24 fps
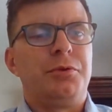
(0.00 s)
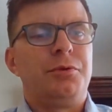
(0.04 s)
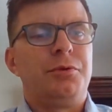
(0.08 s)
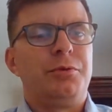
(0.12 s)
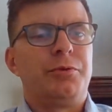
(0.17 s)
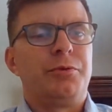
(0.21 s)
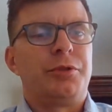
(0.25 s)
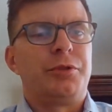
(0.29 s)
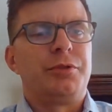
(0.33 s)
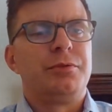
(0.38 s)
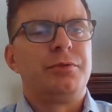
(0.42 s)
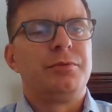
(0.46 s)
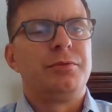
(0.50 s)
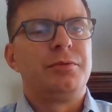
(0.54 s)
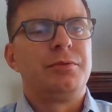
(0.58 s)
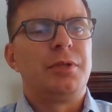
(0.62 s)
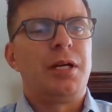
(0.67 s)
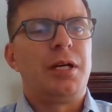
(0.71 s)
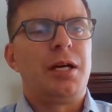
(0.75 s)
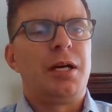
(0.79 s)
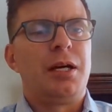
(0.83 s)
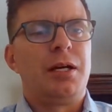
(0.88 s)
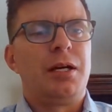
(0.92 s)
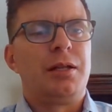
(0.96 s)
you were in
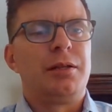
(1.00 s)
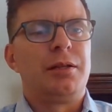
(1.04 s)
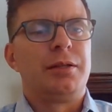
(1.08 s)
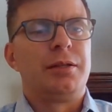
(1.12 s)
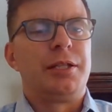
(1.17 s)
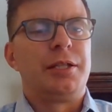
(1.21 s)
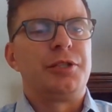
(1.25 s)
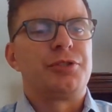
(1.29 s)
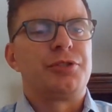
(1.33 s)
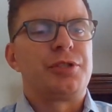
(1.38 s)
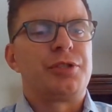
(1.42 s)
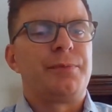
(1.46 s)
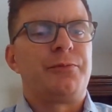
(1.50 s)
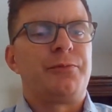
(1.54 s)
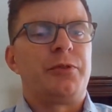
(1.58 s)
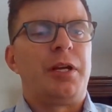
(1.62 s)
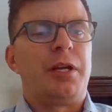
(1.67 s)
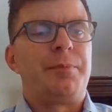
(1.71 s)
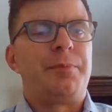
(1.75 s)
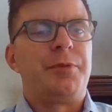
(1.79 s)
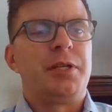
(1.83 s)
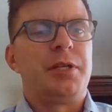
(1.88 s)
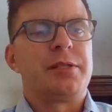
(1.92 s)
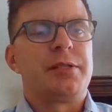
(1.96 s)
leadership for
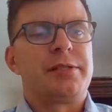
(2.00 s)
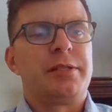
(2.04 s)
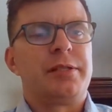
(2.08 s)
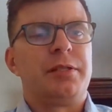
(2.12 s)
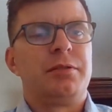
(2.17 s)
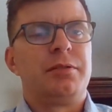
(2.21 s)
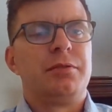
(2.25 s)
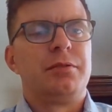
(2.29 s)
APSE?